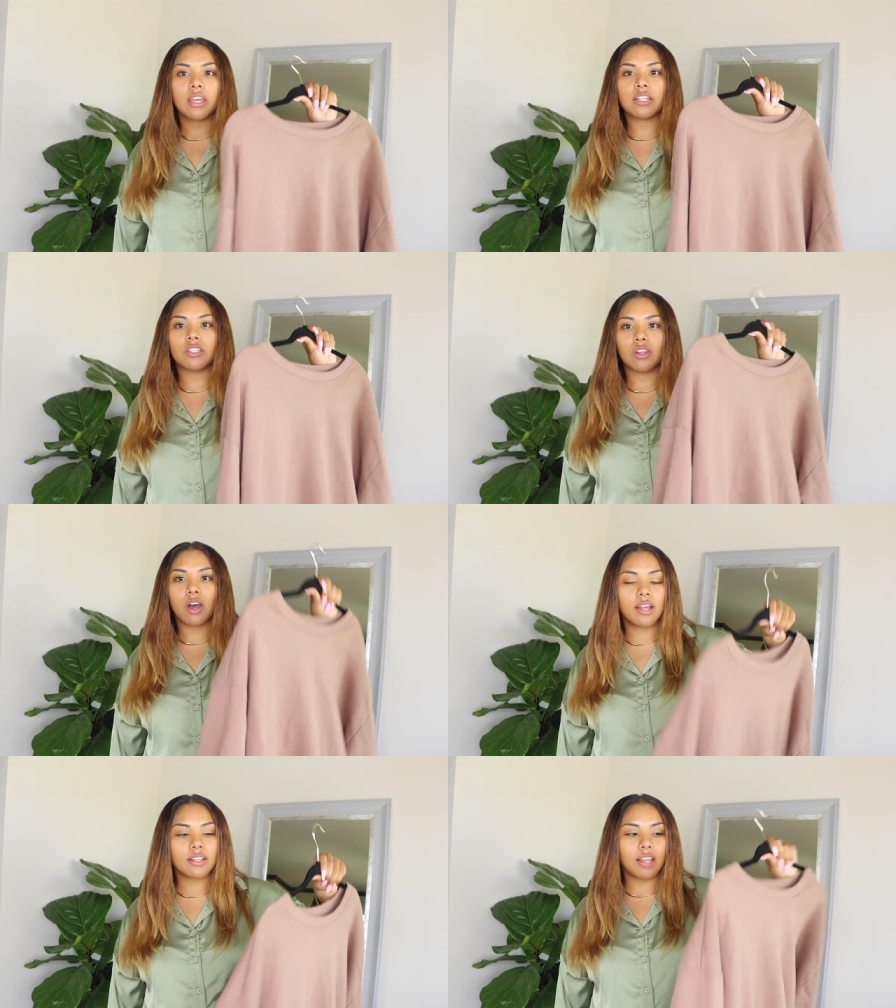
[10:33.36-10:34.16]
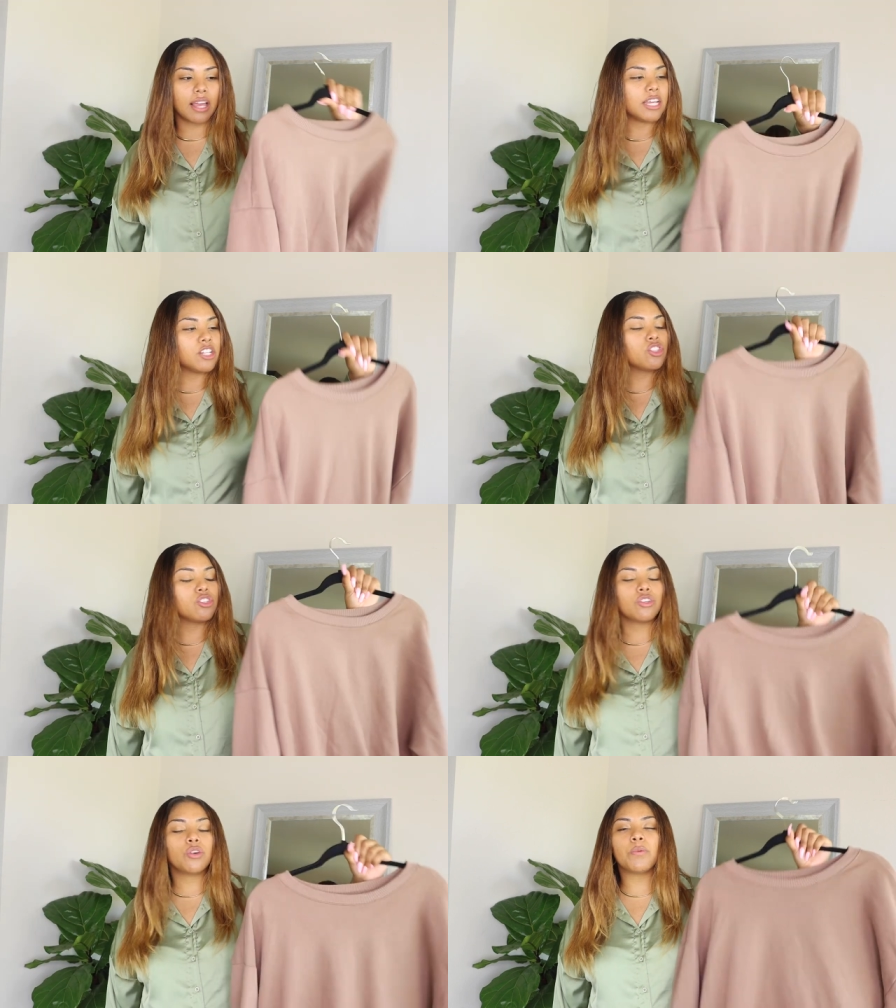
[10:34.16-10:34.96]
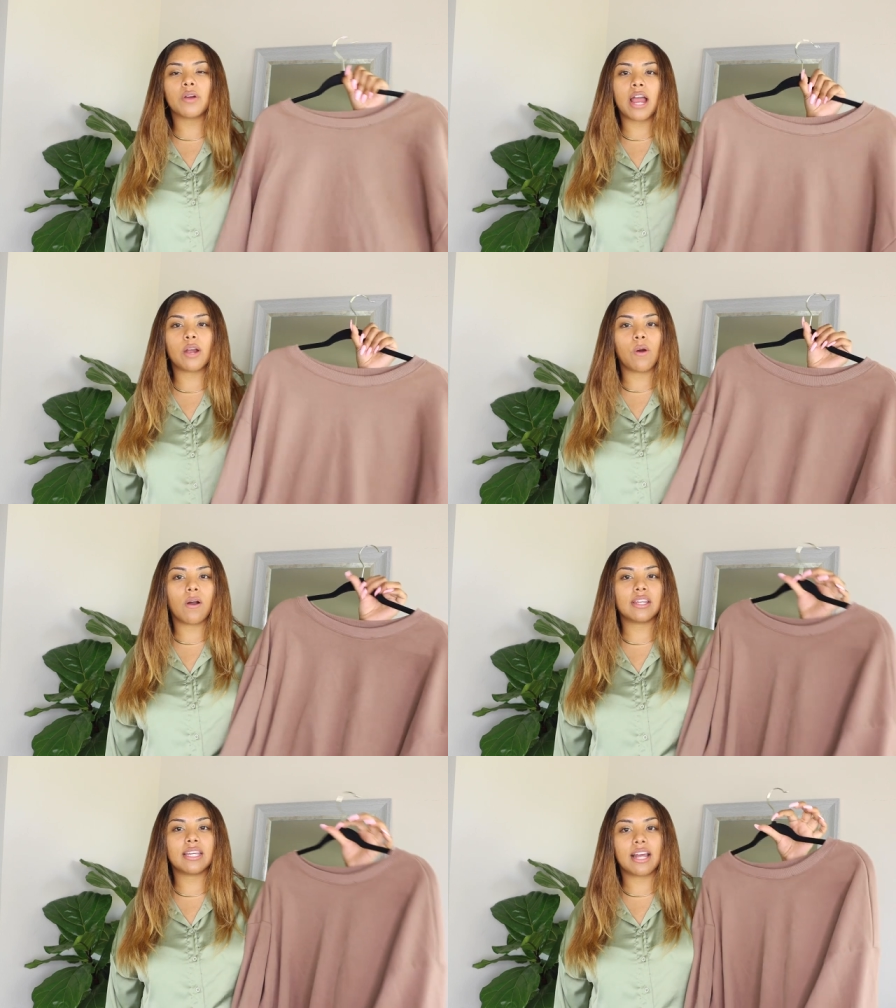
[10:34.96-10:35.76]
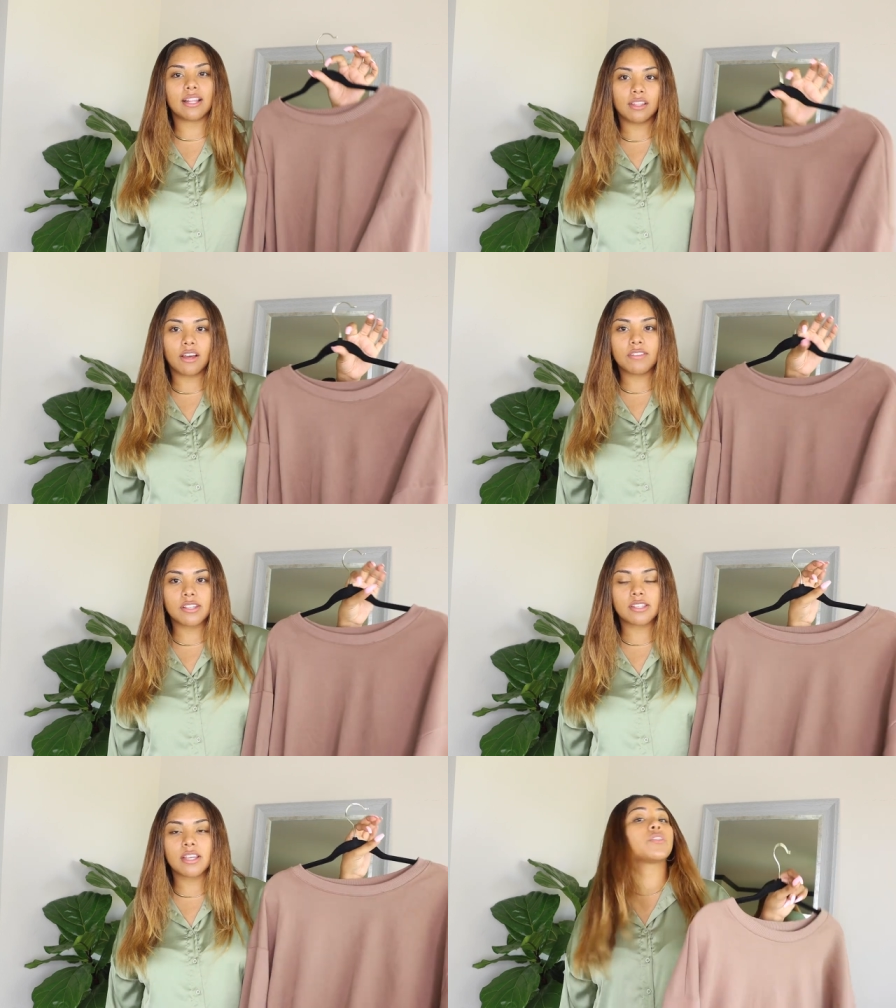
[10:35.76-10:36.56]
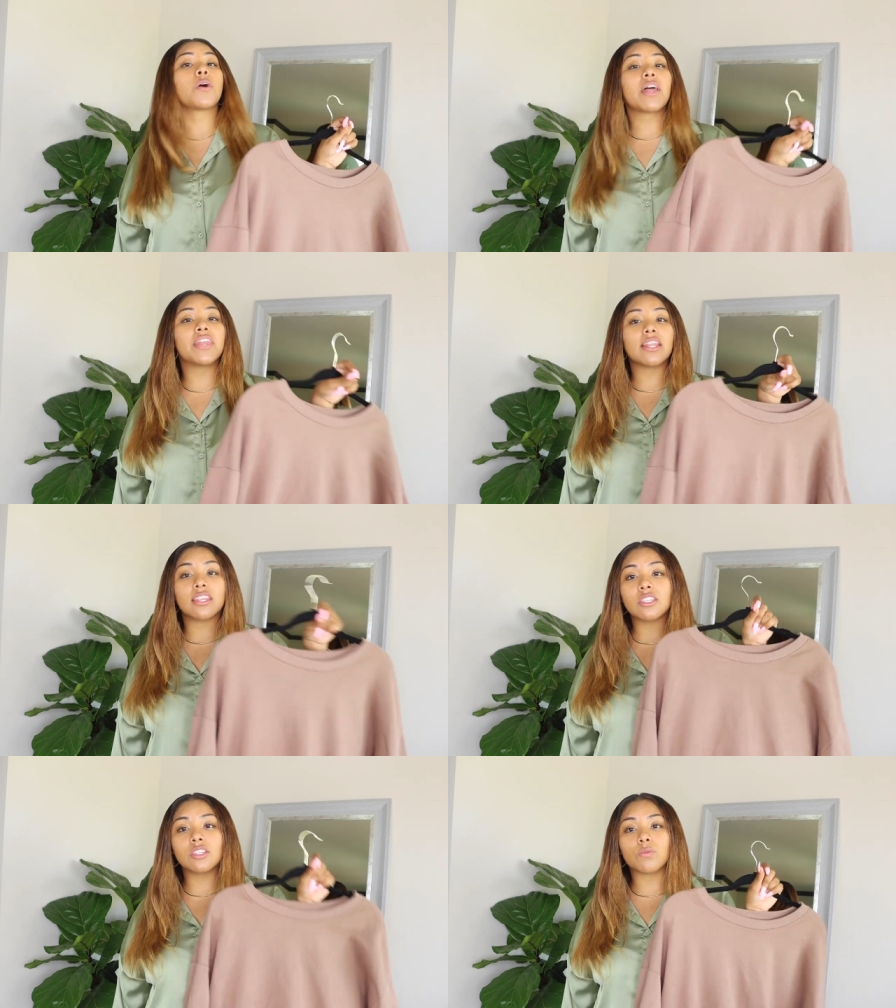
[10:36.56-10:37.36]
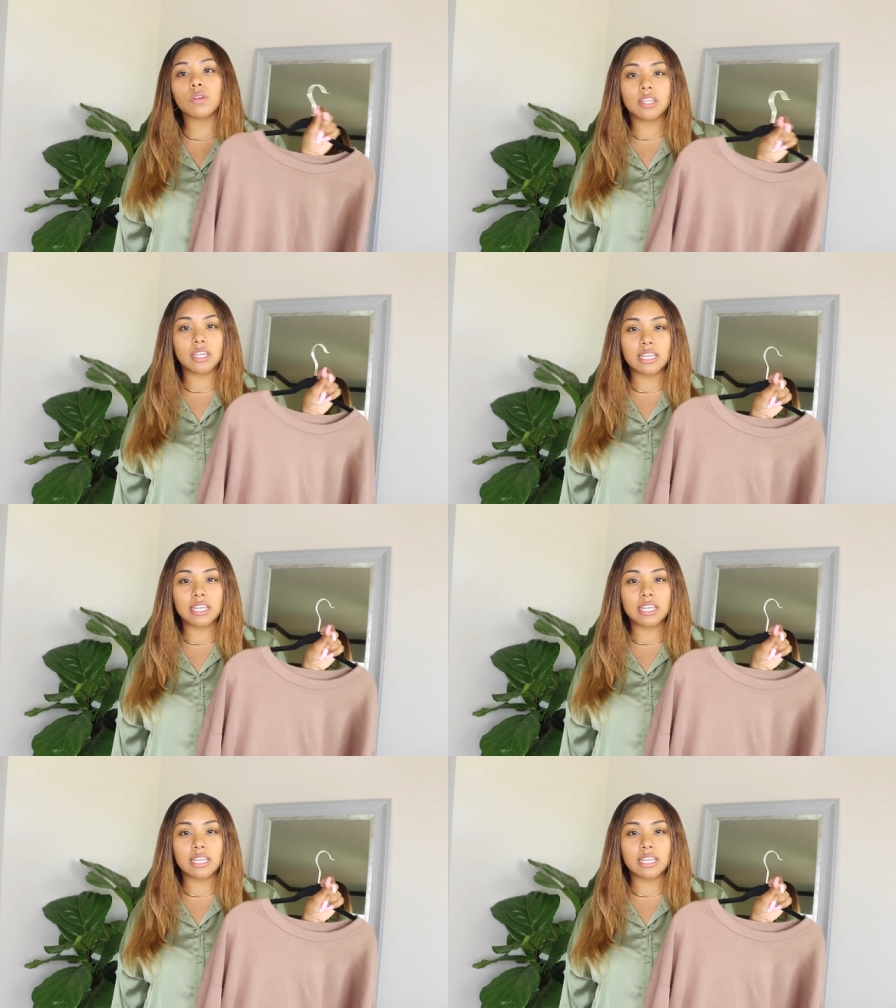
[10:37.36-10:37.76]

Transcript: it's not like, it's super high quality, and I love this. So I think this is really